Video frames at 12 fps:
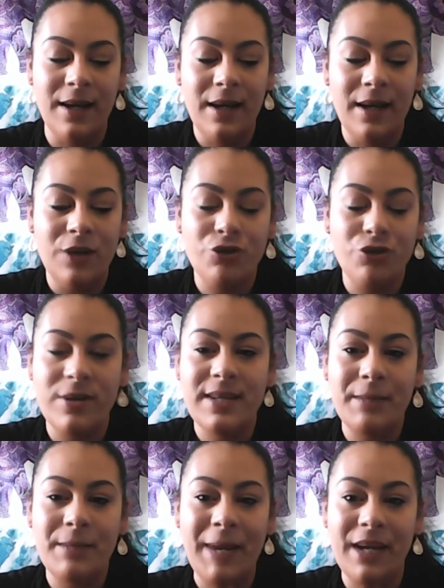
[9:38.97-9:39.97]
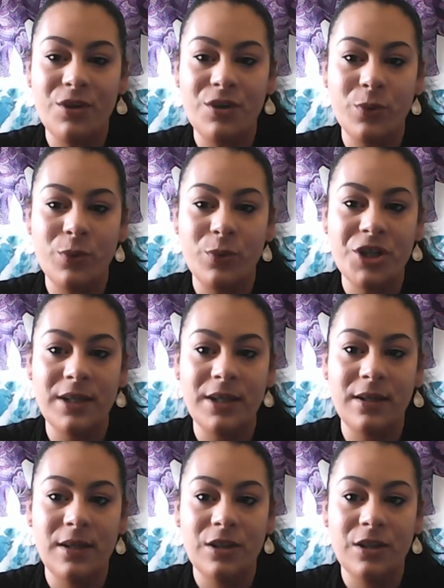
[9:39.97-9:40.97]
trusting my intuition
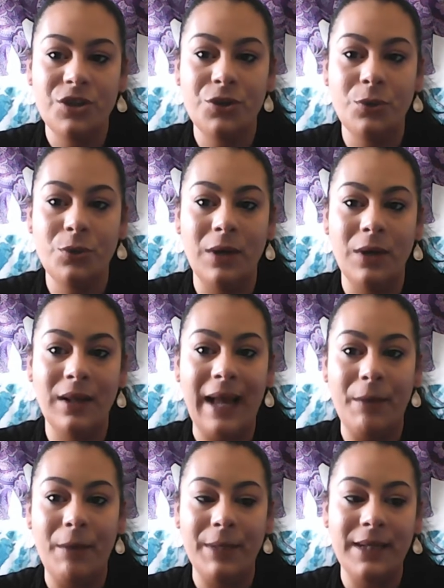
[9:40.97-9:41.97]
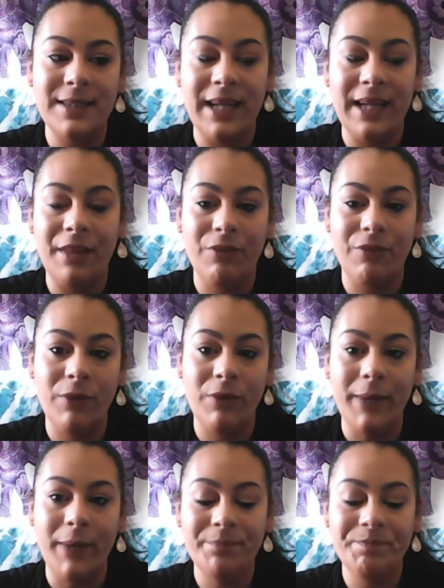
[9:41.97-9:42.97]
to allow me to get through it.
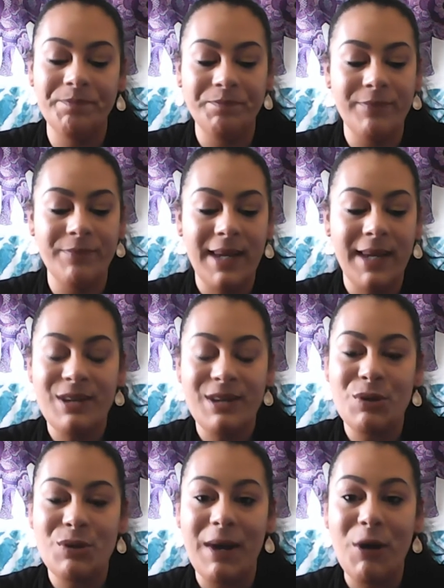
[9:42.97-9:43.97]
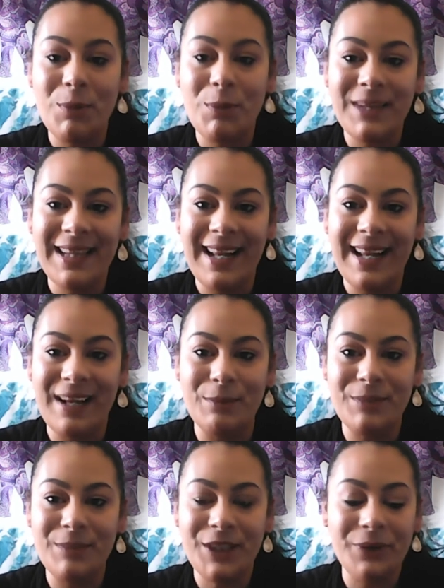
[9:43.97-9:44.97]
So I hope that
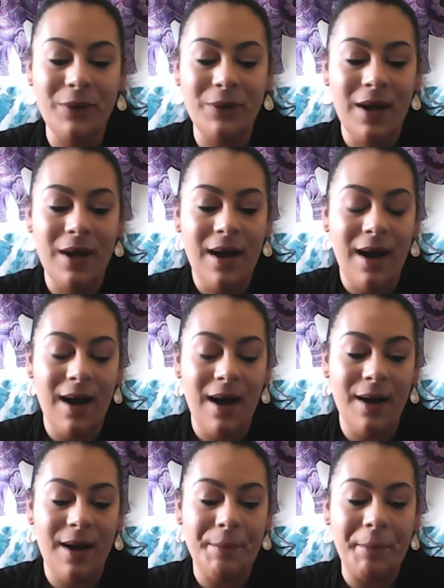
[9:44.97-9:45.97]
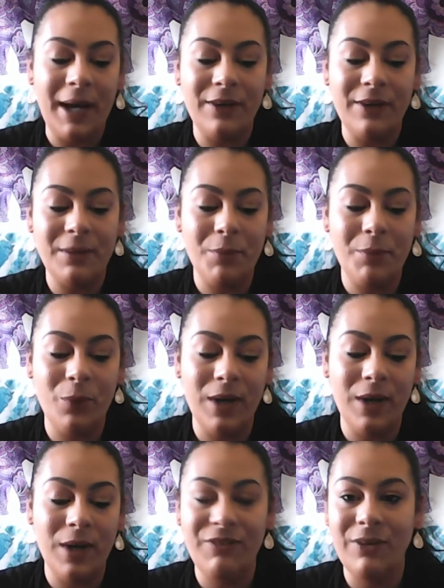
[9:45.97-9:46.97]
helped you. Pile number 1,
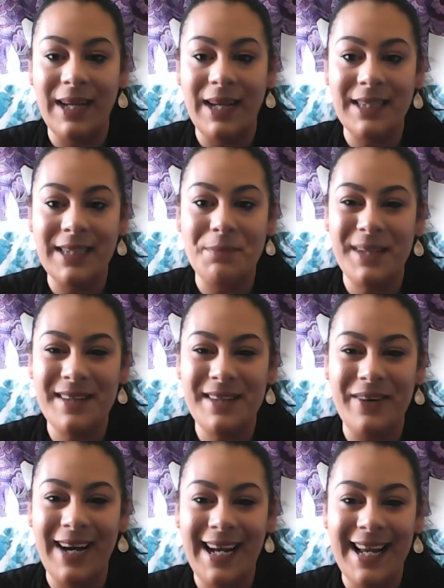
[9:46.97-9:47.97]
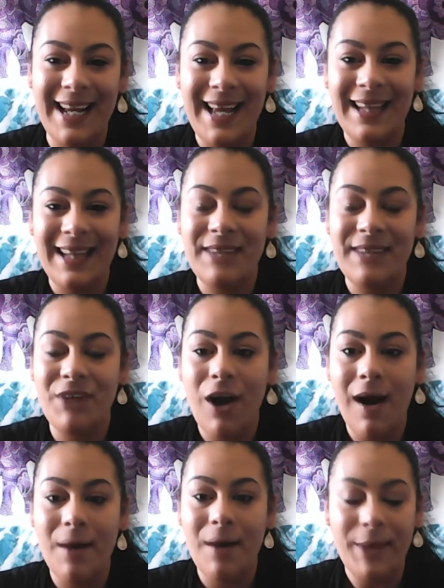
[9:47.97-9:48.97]
if you liked it, please go ahead, leave a
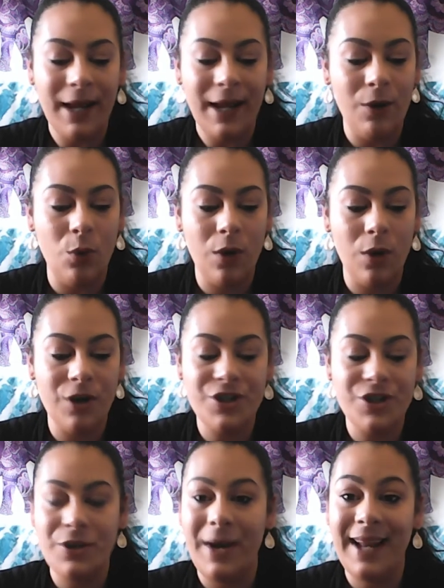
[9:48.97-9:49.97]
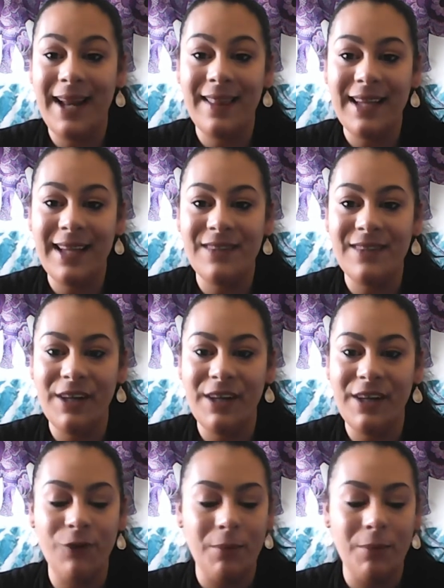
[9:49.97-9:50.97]
comment, or just go ahead and like the video
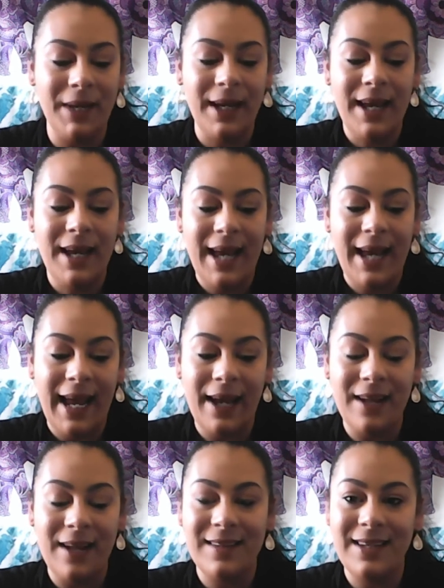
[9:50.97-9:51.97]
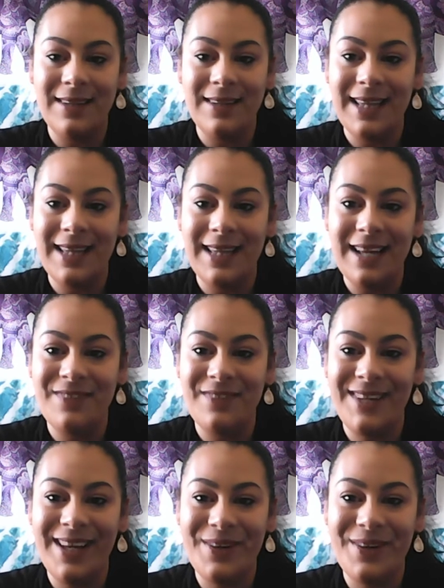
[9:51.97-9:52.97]
for me. And I'll see you in the next
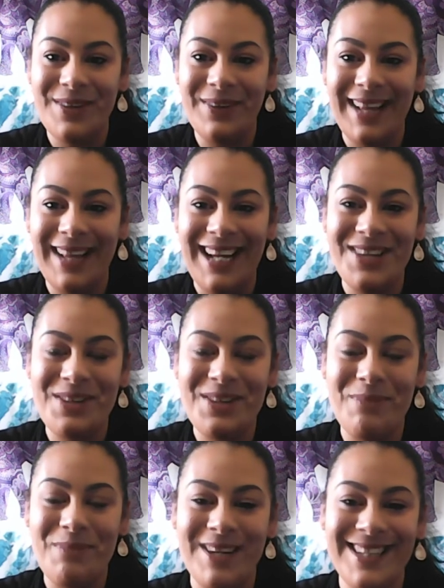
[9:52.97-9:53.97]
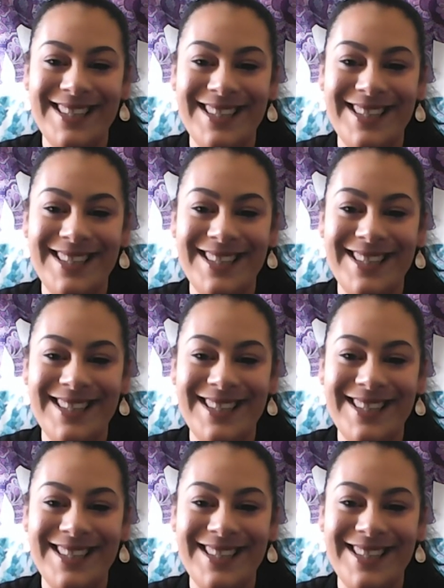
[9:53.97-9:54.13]
video. So thank you so much.